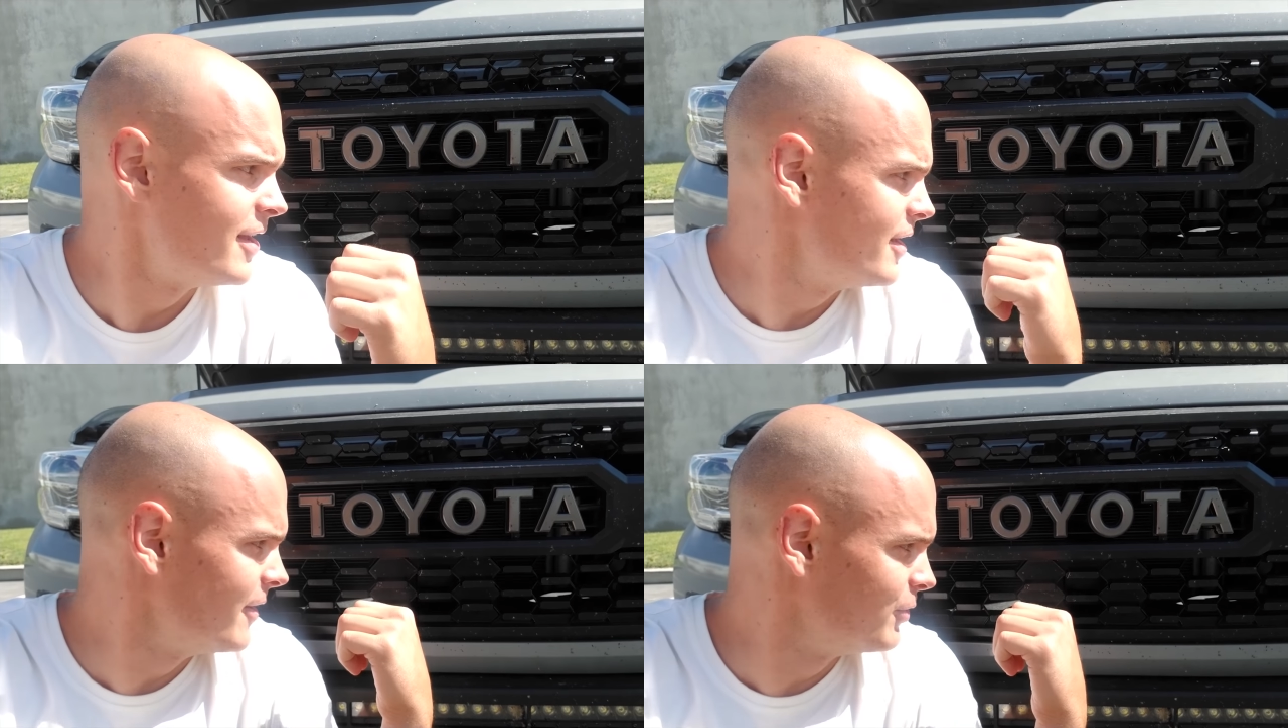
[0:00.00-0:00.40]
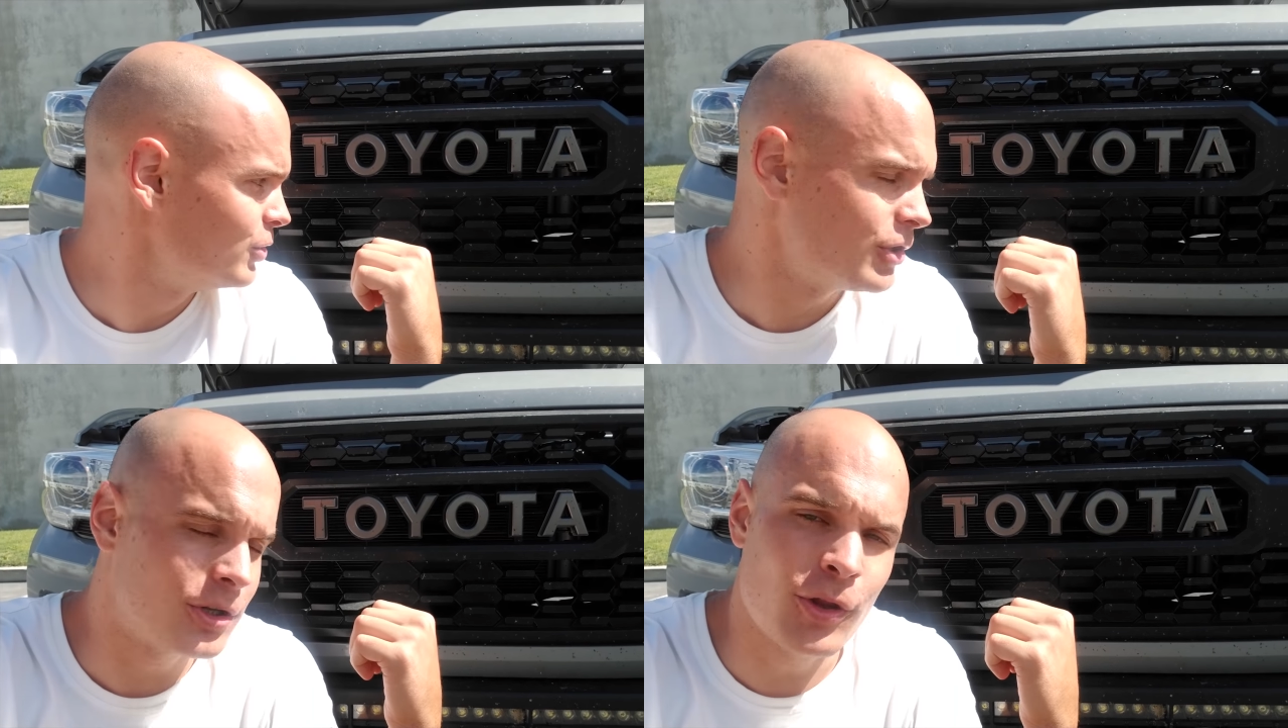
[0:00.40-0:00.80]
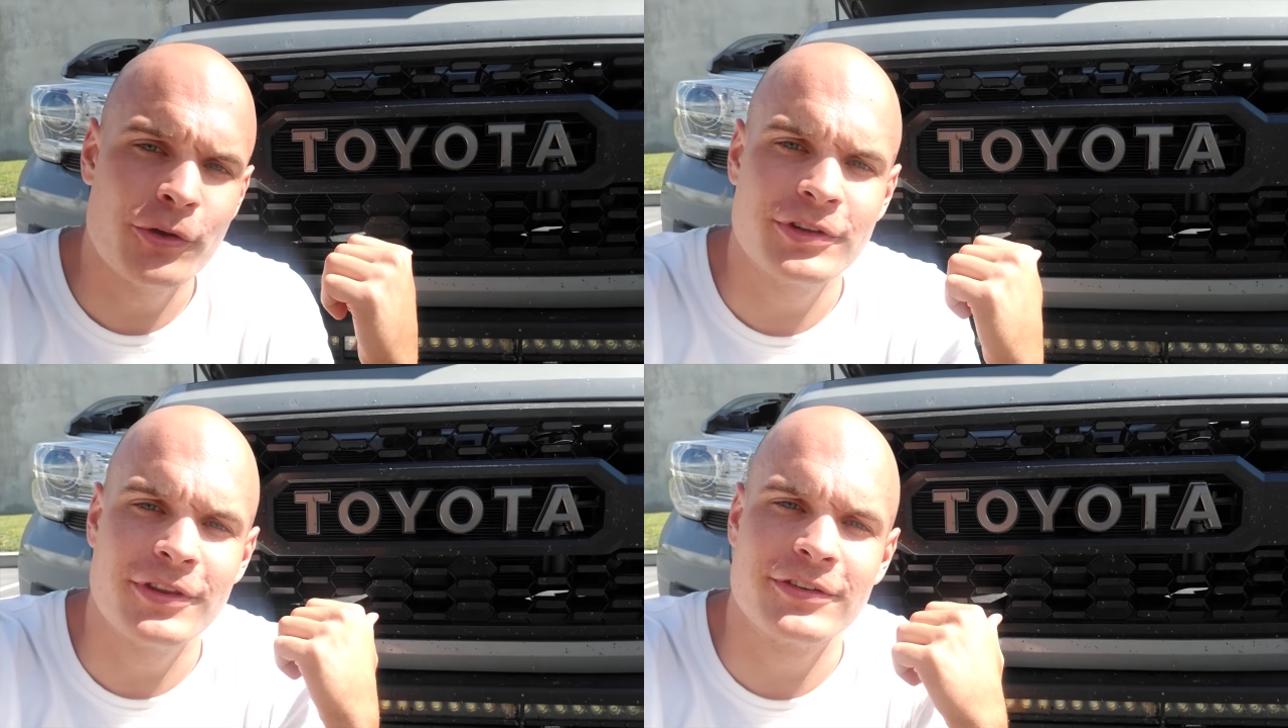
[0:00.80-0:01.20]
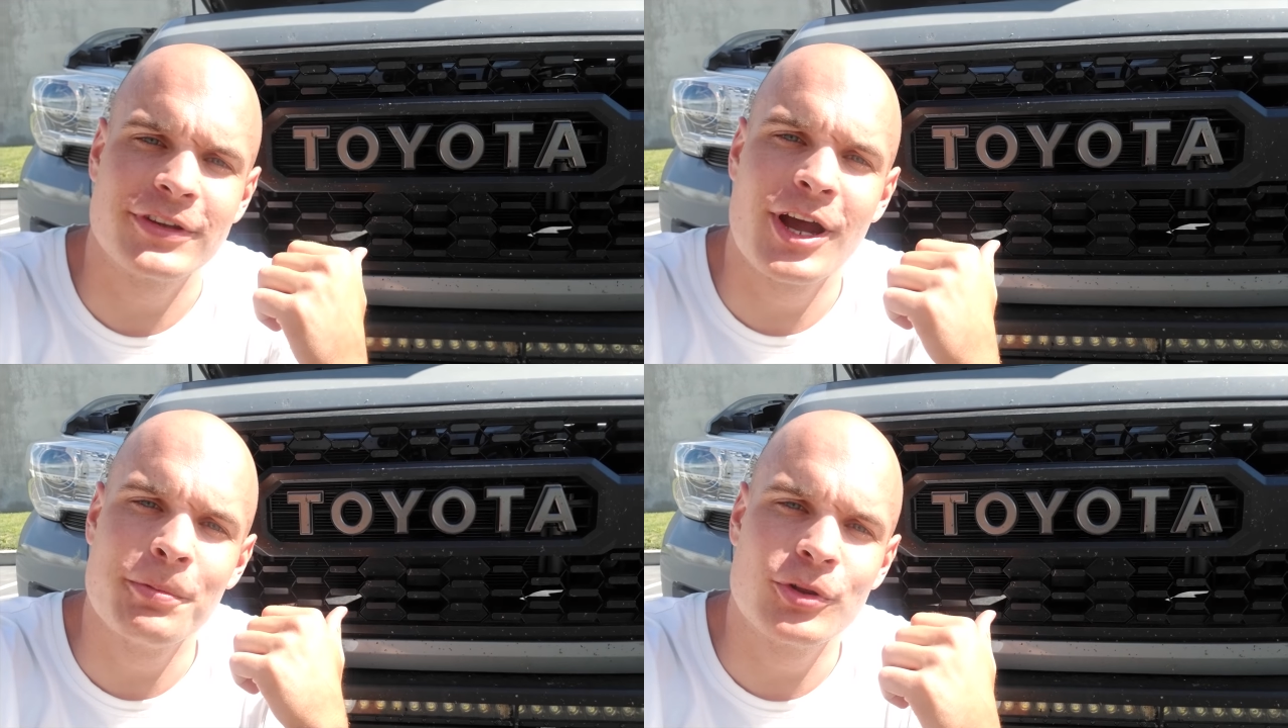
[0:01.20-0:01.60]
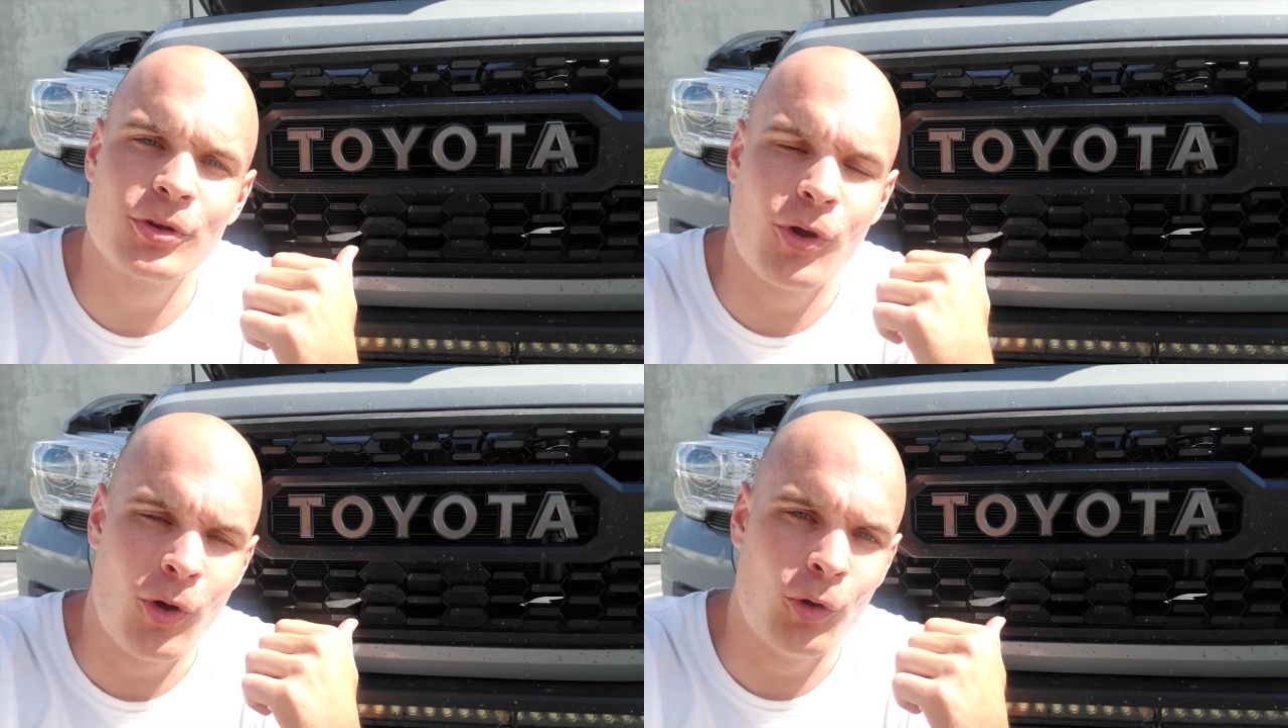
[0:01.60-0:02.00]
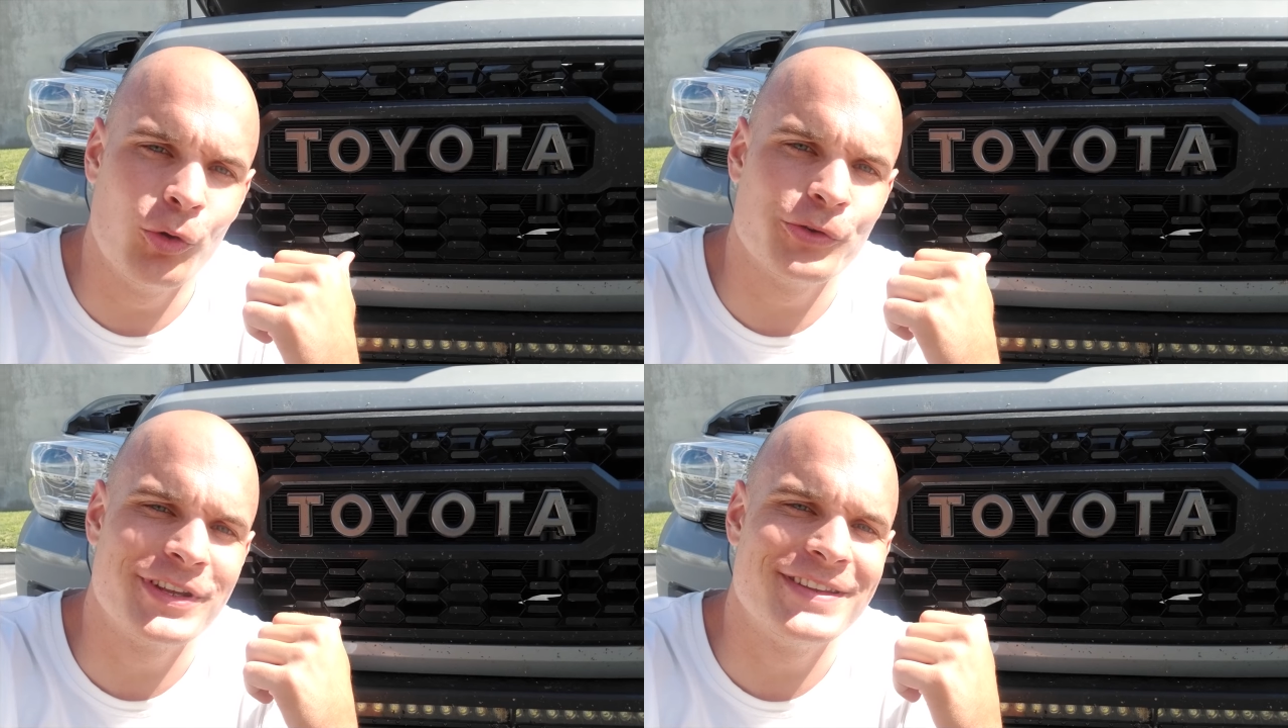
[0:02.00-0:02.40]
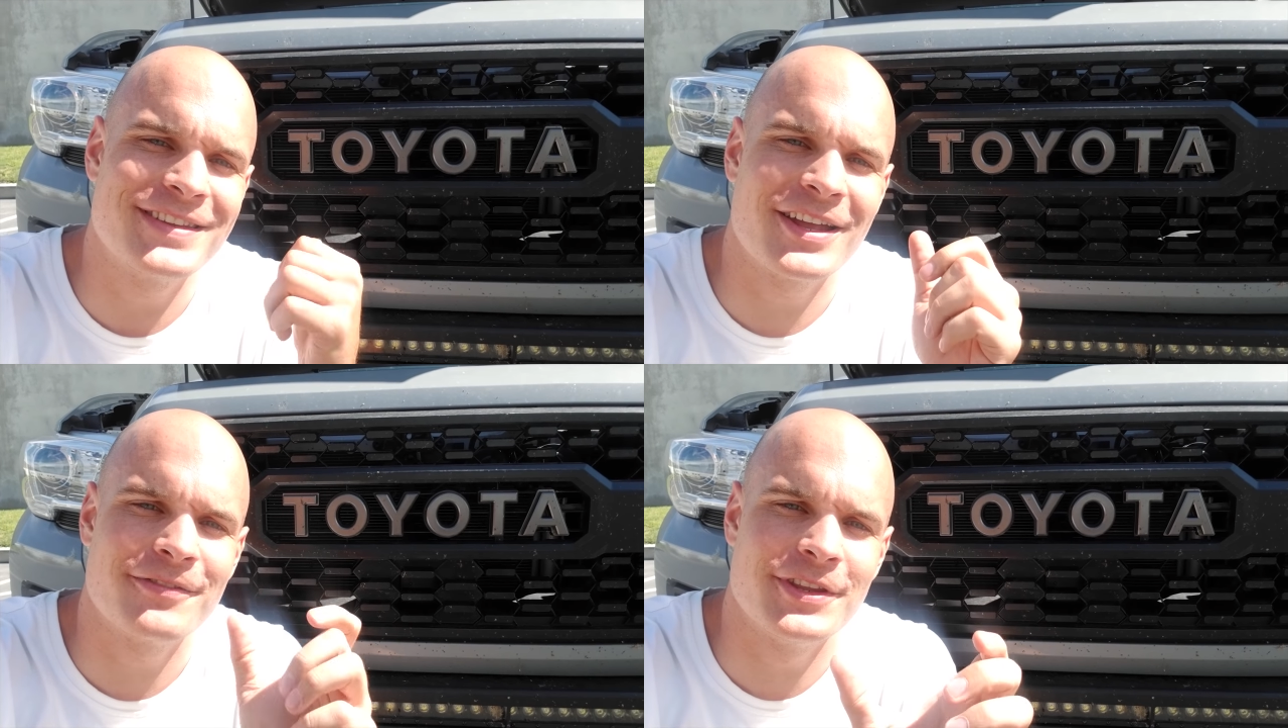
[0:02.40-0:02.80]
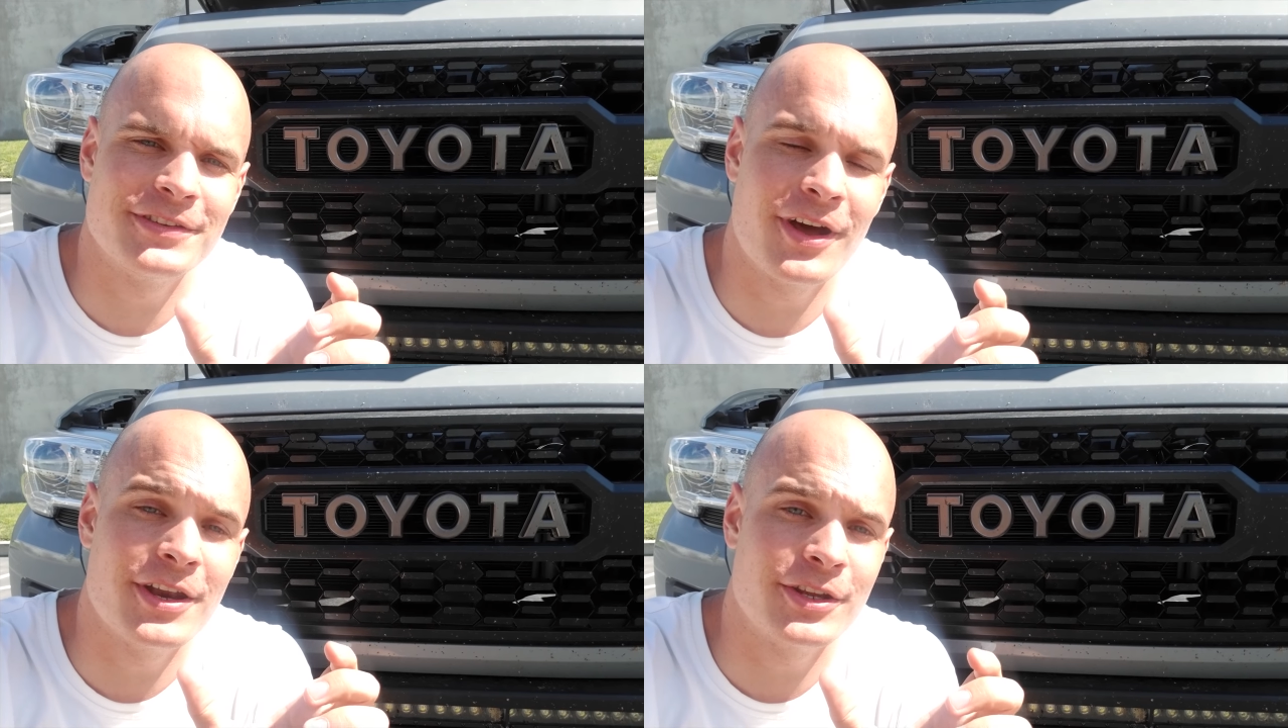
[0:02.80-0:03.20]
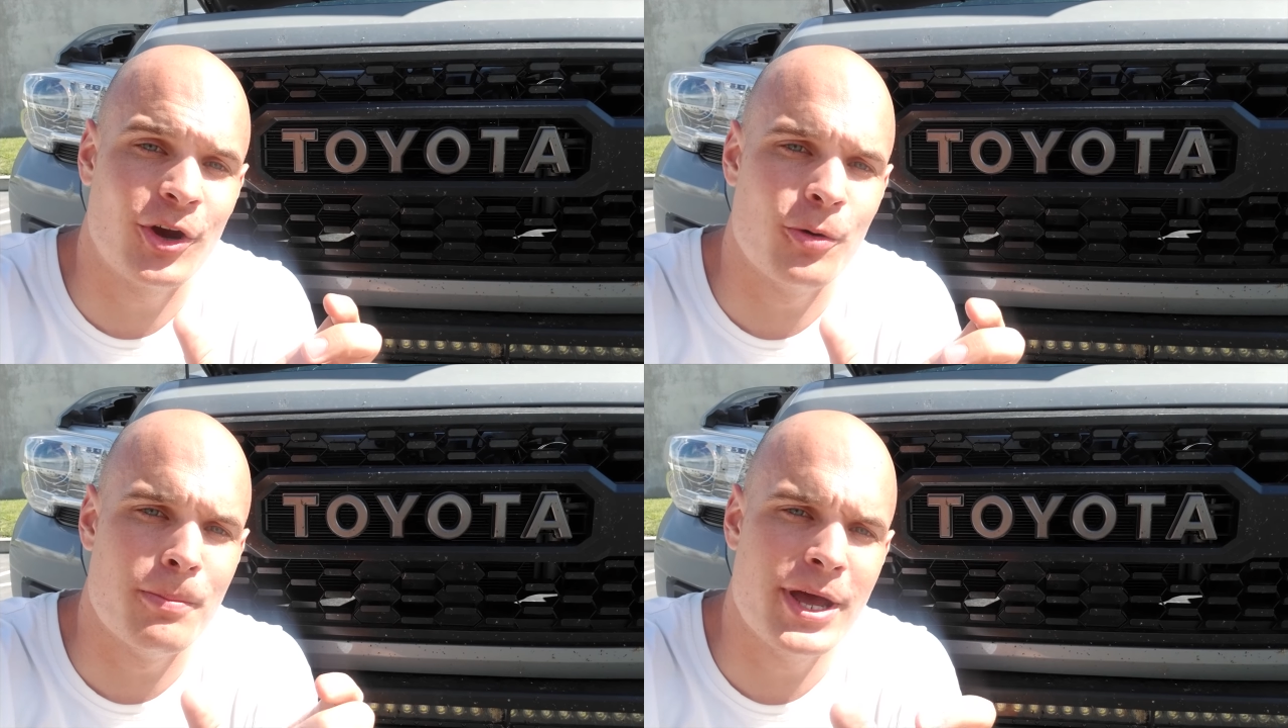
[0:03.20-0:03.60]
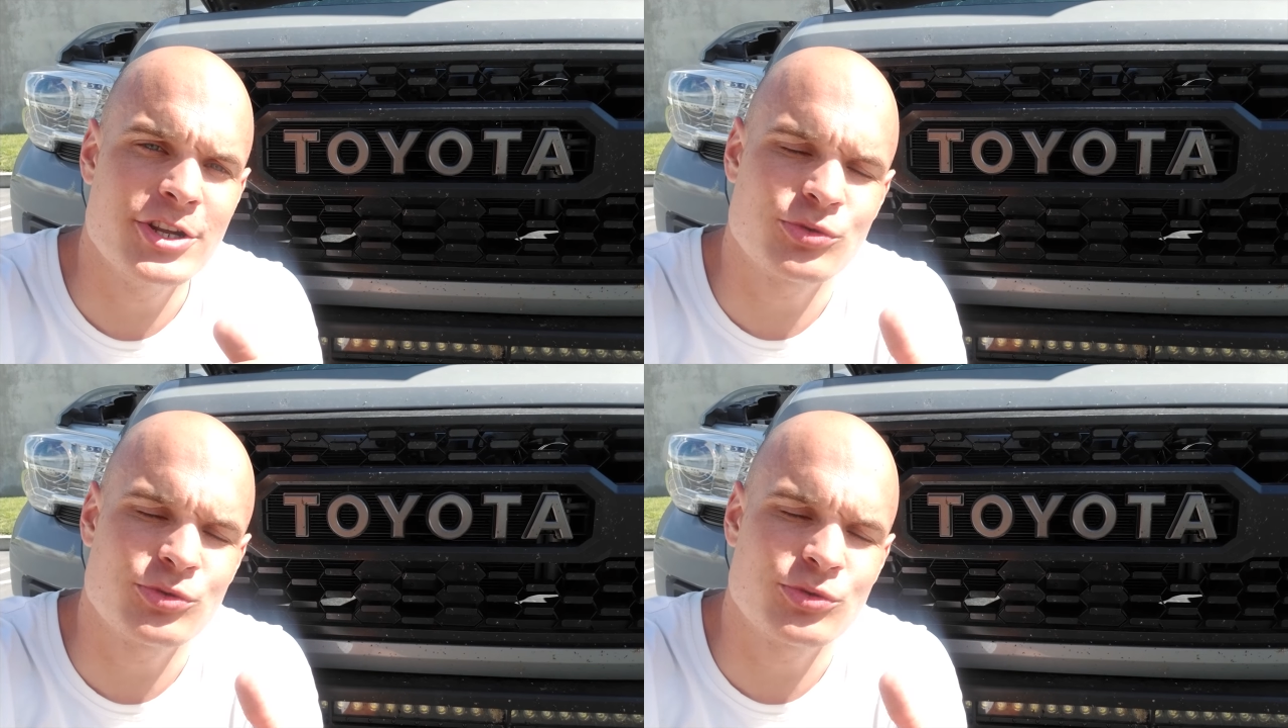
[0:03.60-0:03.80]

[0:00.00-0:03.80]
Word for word: If you look closely, there's a couple little holes inside of this honeycomb mesh